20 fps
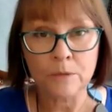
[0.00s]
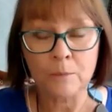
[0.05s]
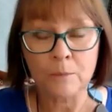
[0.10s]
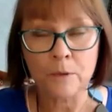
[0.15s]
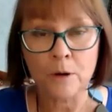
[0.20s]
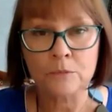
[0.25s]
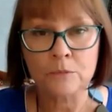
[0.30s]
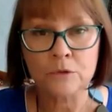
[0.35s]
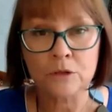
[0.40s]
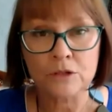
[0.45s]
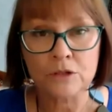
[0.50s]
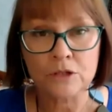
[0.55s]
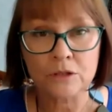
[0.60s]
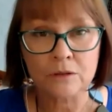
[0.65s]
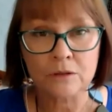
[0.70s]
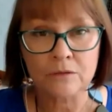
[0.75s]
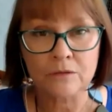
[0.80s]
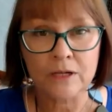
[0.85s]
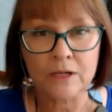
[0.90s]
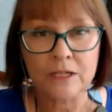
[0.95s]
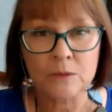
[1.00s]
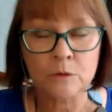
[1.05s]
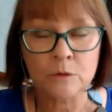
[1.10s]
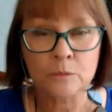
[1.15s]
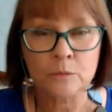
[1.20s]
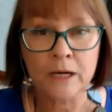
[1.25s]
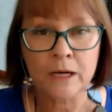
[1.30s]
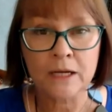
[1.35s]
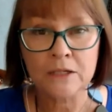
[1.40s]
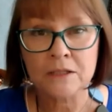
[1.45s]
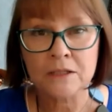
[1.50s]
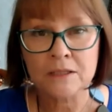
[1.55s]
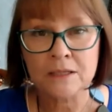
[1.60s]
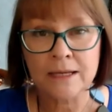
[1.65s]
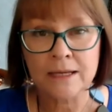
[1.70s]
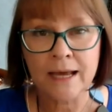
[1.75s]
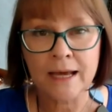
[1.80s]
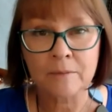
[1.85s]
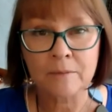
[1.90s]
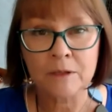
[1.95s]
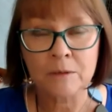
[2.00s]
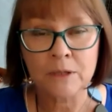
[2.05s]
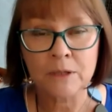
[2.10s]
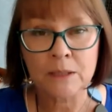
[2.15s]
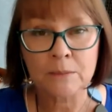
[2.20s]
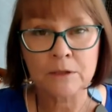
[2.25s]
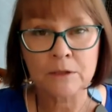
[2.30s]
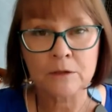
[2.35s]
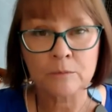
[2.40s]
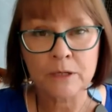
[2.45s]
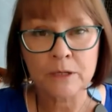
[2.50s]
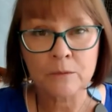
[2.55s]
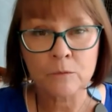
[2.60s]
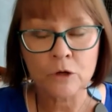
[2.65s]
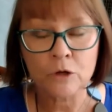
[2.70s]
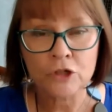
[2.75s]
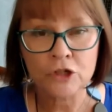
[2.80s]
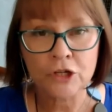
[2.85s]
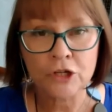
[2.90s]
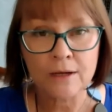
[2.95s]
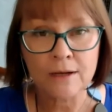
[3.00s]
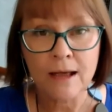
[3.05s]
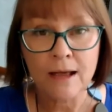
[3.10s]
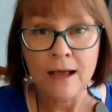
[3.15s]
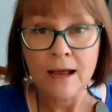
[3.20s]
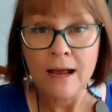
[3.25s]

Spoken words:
popped onto the Facebook page to see how many people have been watching,